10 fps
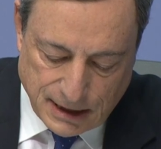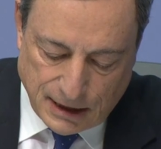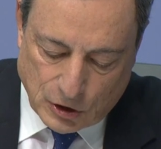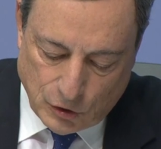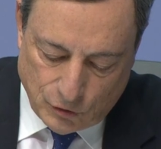
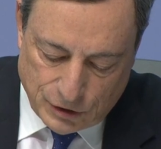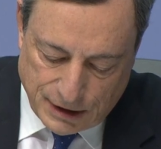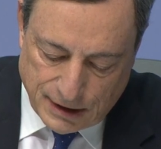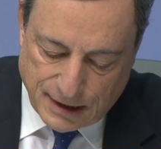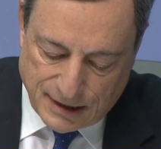
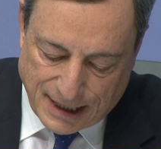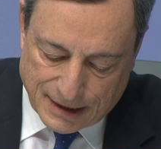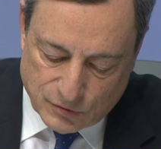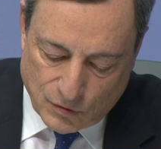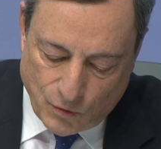including
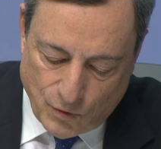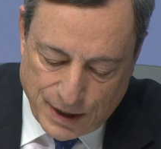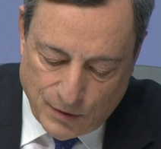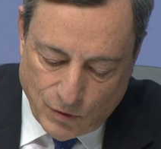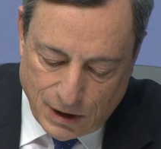that
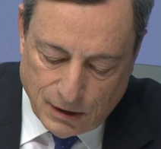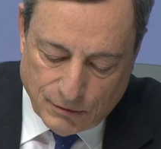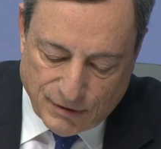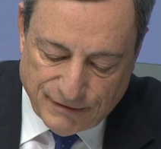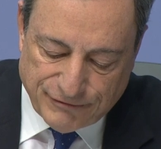we will
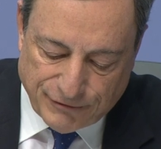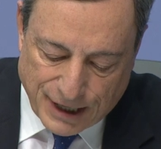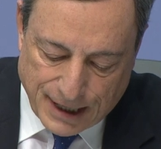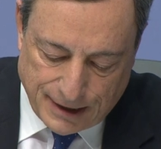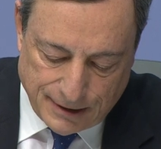
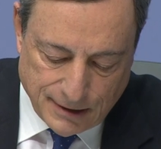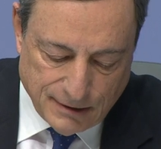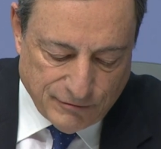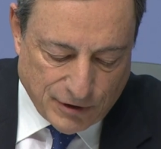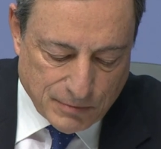refrain
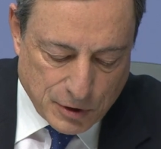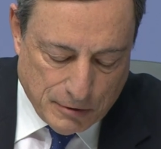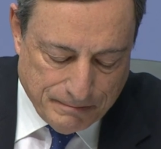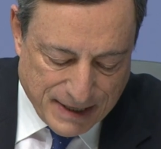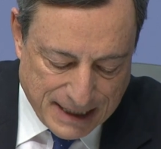from
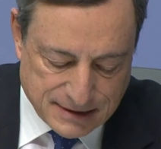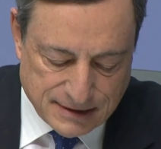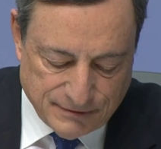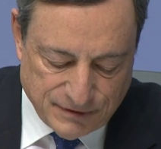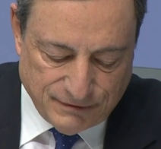
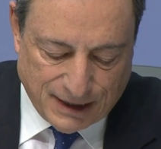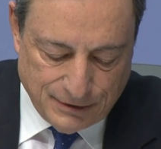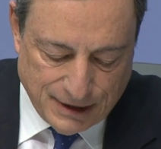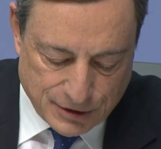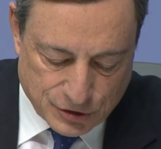competitive
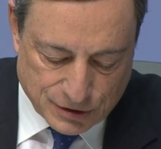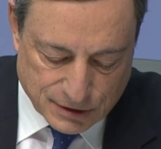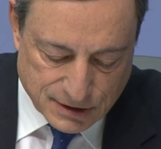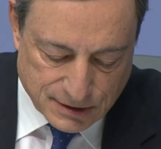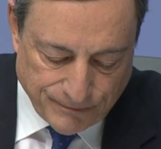
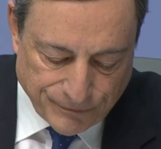devaluations